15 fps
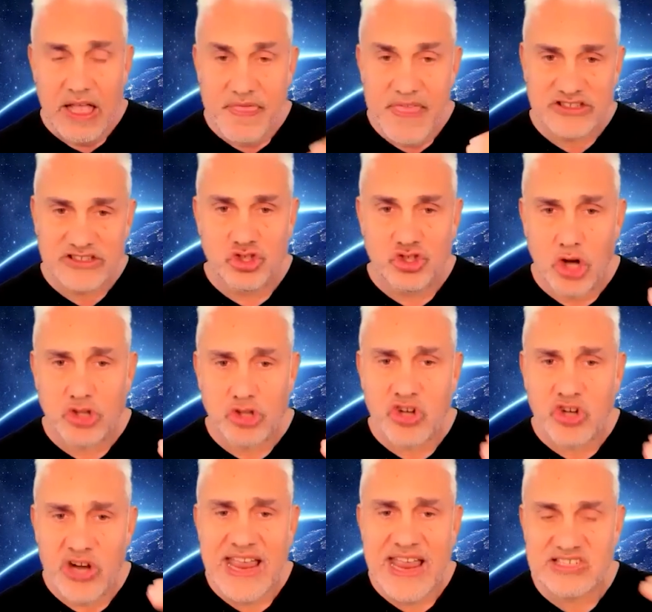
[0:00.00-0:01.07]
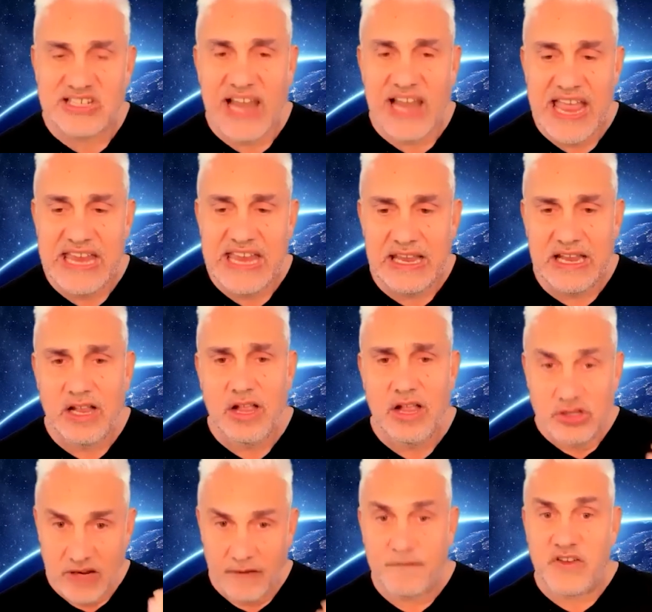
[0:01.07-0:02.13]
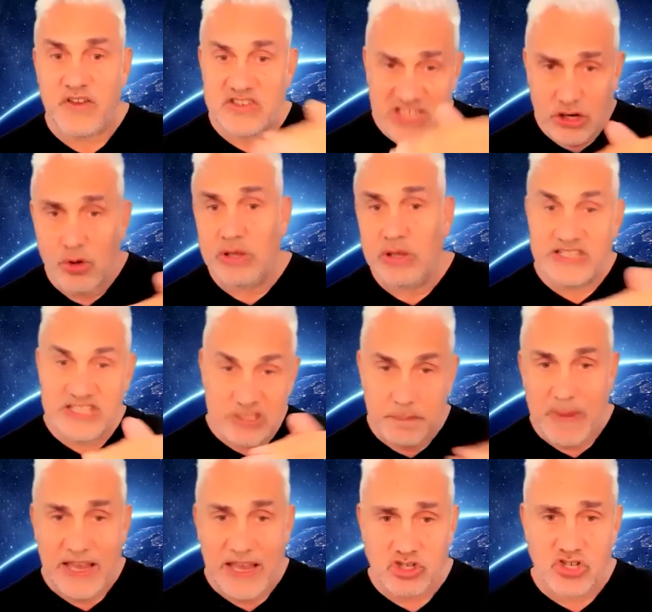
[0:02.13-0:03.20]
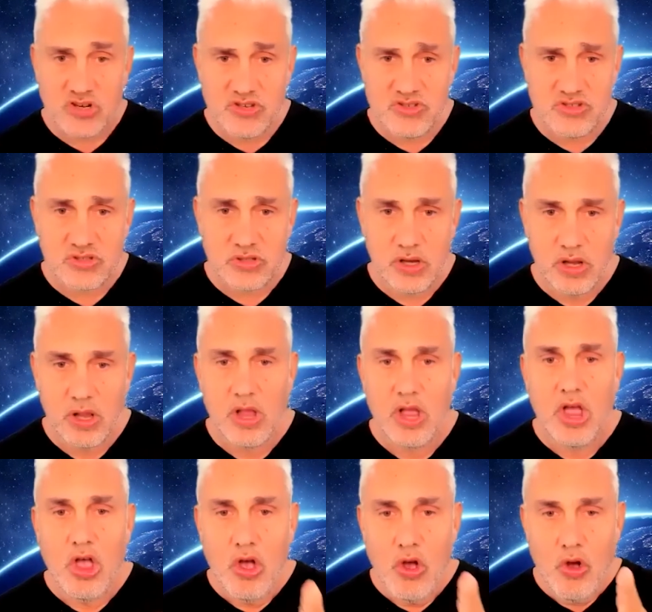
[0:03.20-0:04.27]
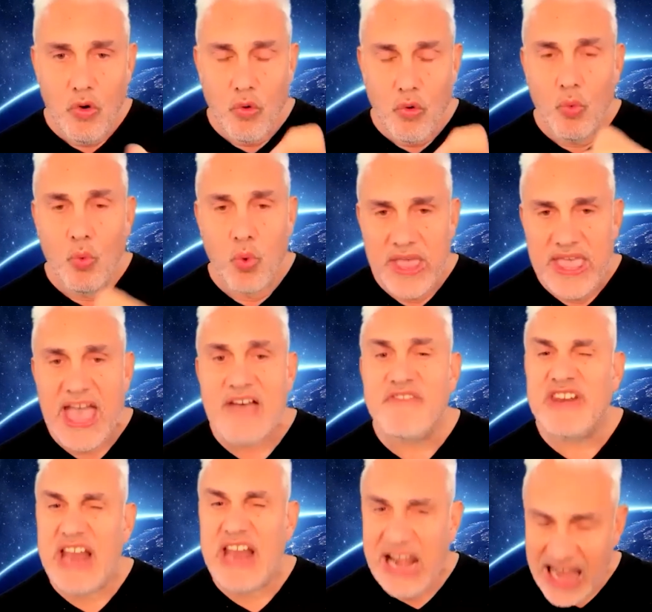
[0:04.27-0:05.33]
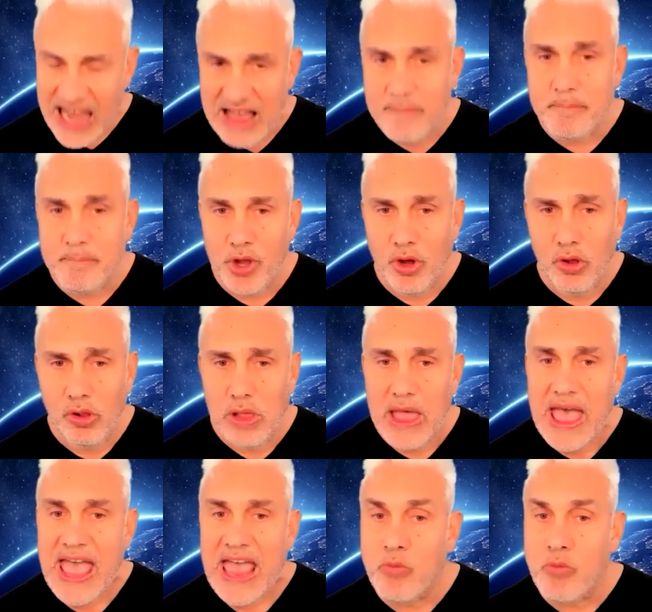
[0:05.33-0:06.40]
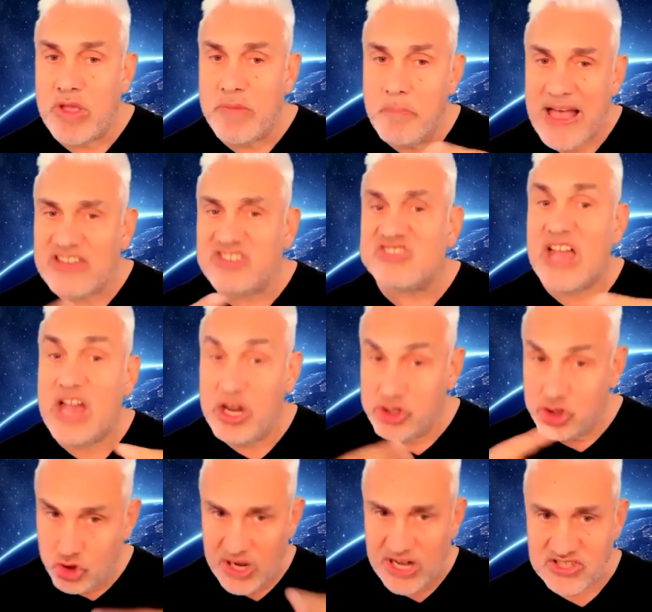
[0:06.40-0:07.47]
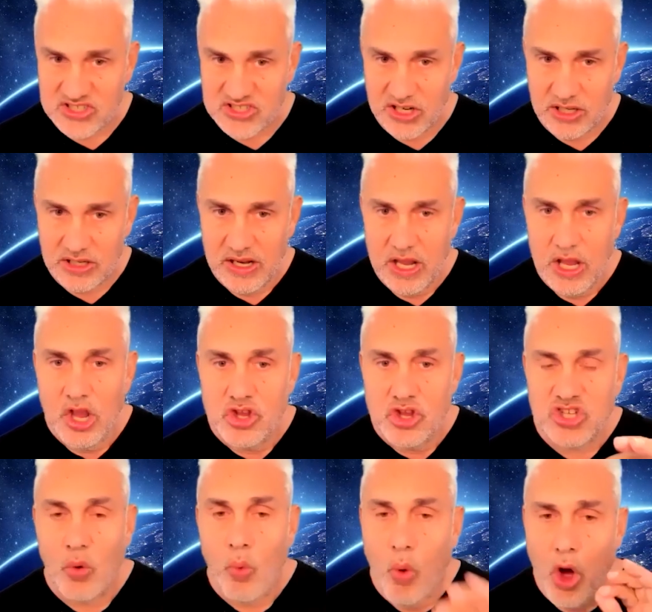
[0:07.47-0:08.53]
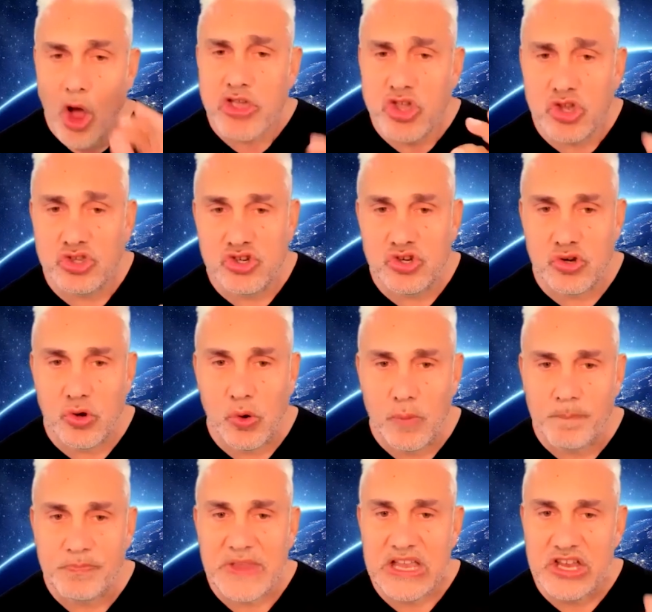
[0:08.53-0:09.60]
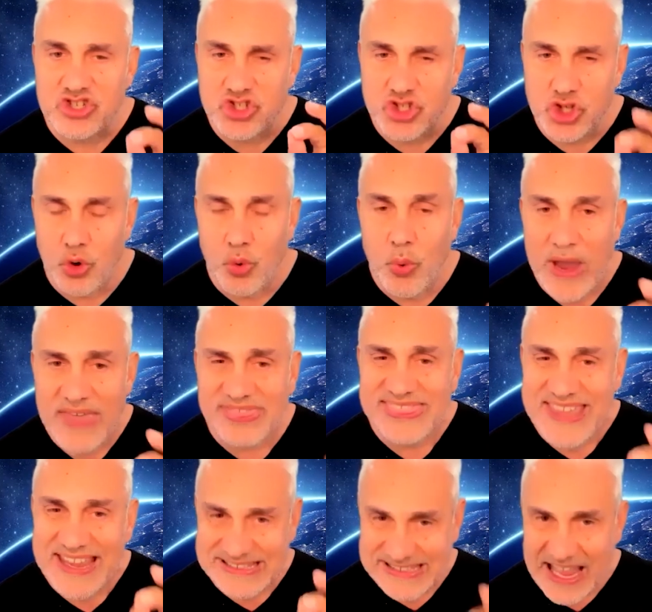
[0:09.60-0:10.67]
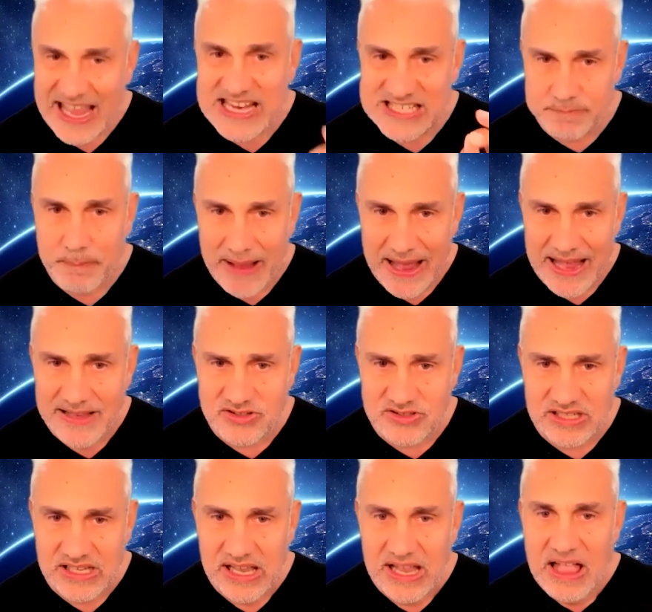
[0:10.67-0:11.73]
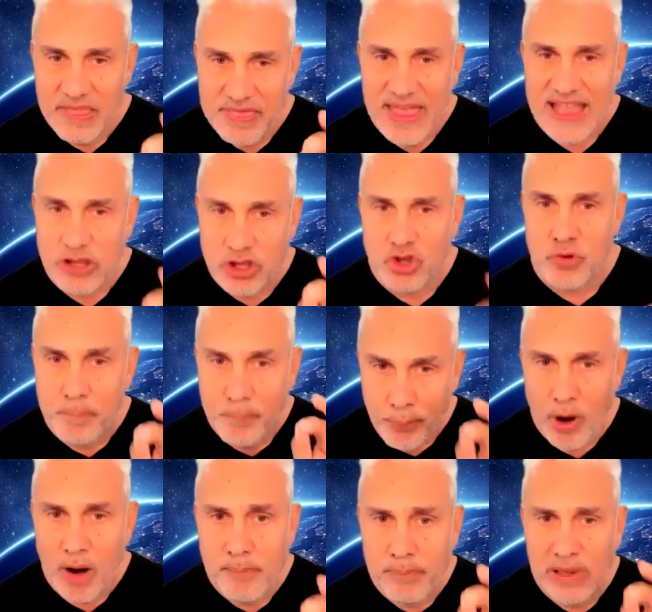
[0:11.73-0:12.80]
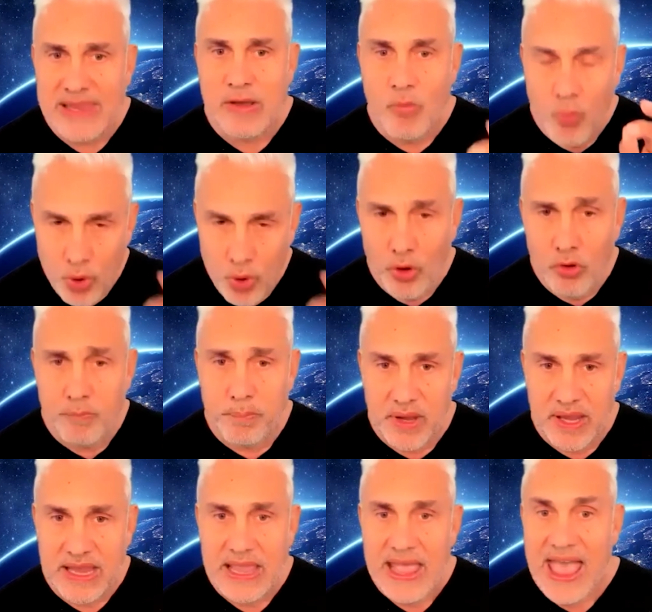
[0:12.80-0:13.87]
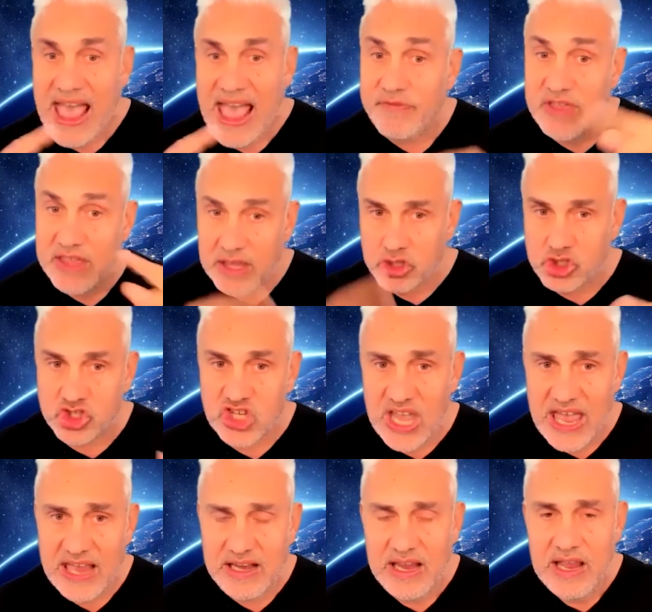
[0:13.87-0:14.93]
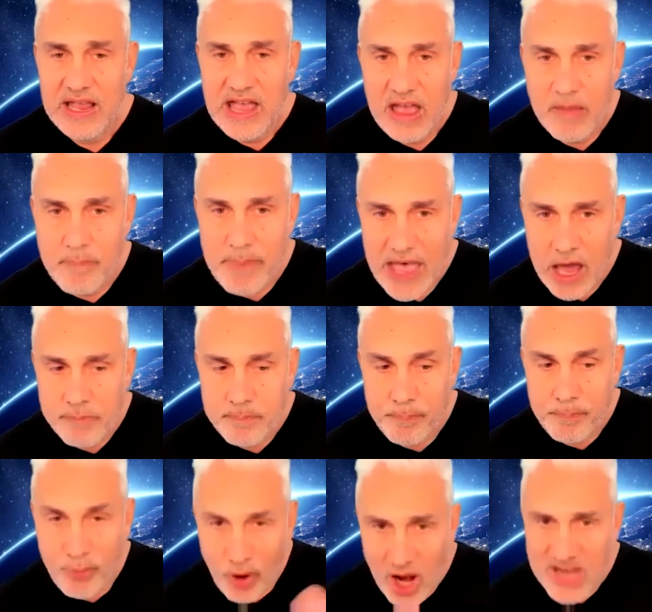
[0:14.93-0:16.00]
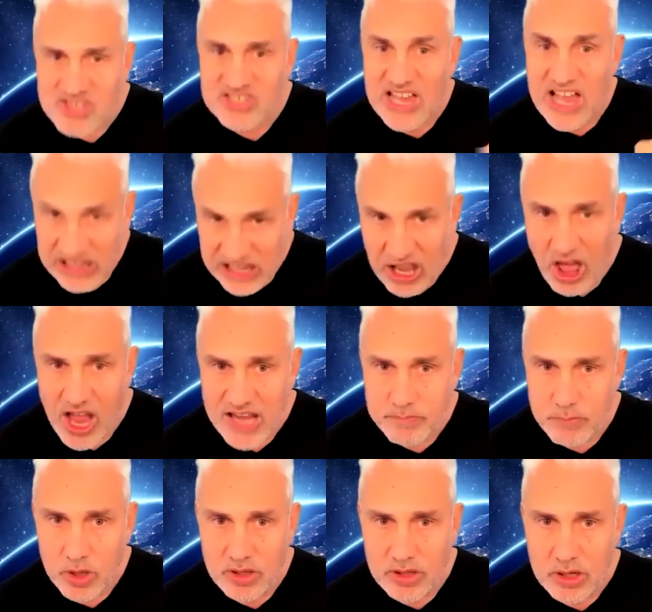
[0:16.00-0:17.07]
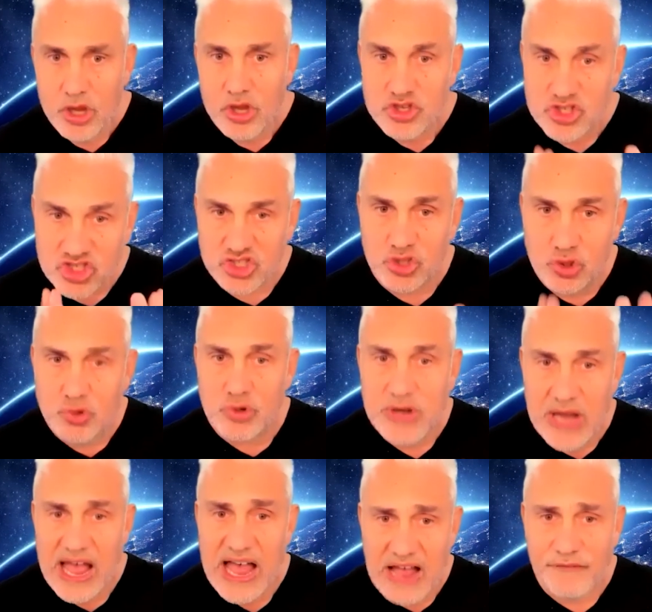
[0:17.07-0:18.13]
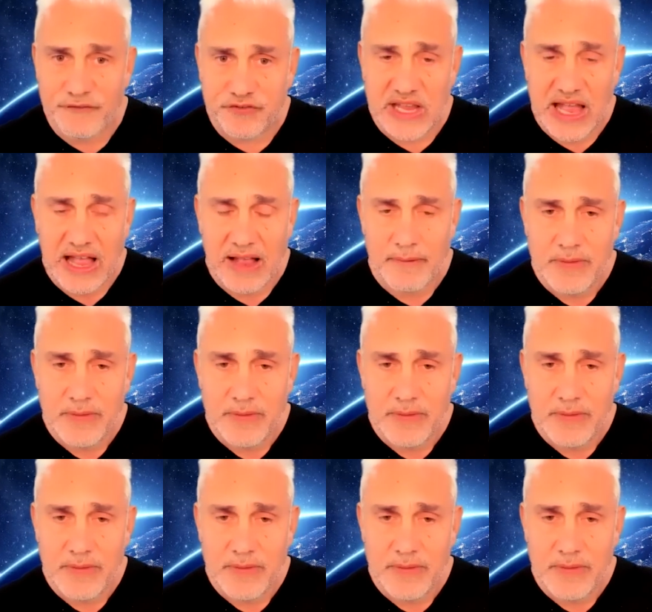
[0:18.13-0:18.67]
that's not translating to physical inspections, we have an alarm bell and we must address it. So what you do is you whet their taste buds that you probably will be having a chat about price alignment soon after.